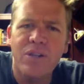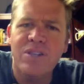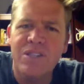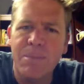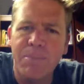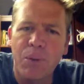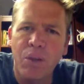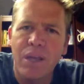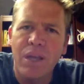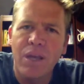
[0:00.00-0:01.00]

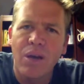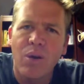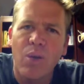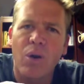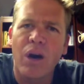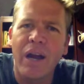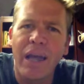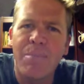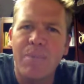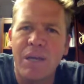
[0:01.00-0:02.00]
simple or
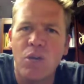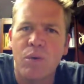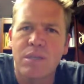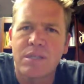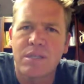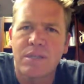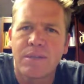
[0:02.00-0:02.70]
unambiguous.